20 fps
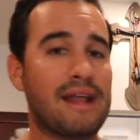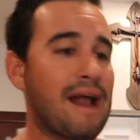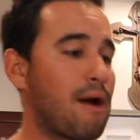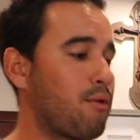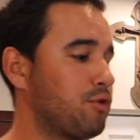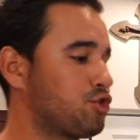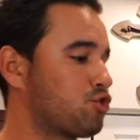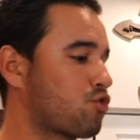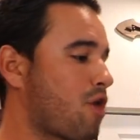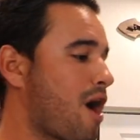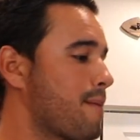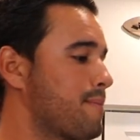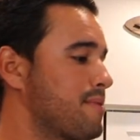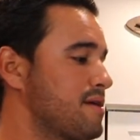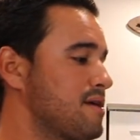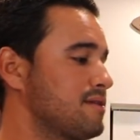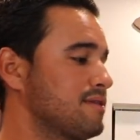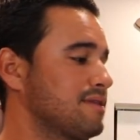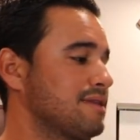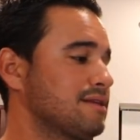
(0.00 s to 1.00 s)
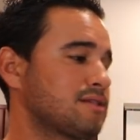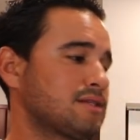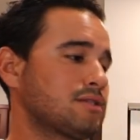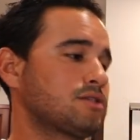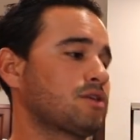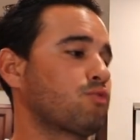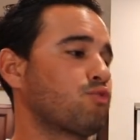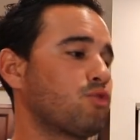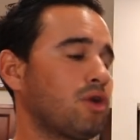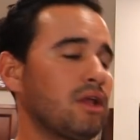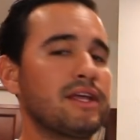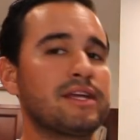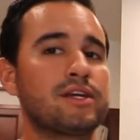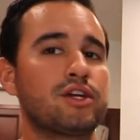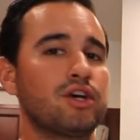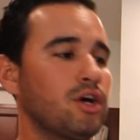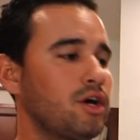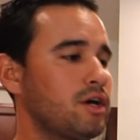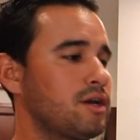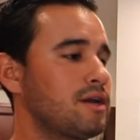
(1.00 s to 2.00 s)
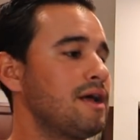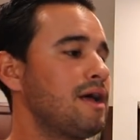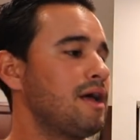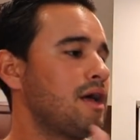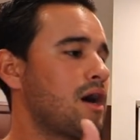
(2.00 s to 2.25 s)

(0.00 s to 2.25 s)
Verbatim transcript: that I would drop in. This is a really good